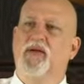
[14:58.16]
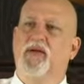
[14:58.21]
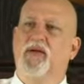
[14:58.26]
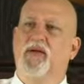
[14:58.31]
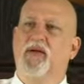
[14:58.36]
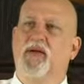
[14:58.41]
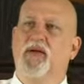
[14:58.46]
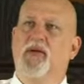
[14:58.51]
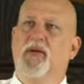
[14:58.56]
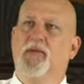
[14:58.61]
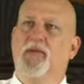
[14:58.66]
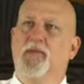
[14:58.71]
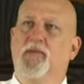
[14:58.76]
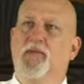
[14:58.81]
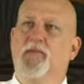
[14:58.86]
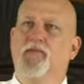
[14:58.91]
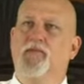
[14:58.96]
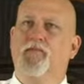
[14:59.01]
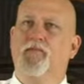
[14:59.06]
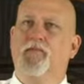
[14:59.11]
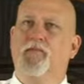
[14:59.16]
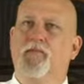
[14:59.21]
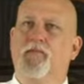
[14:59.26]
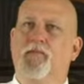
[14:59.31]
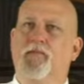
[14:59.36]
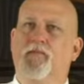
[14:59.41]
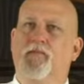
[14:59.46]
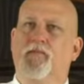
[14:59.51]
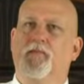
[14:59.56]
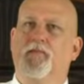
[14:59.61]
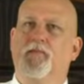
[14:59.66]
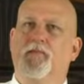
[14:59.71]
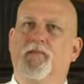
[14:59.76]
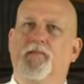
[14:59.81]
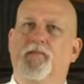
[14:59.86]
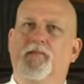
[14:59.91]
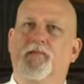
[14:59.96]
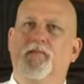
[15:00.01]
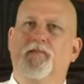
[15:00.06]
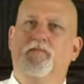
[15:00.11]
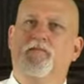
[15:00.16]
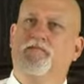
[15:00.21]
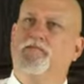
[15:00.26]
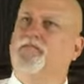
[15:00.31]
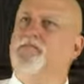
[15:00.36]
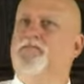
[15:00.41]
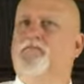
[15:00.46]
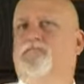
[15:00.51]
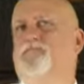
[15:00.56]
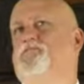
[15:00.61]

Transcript: No one is speaking in this clip.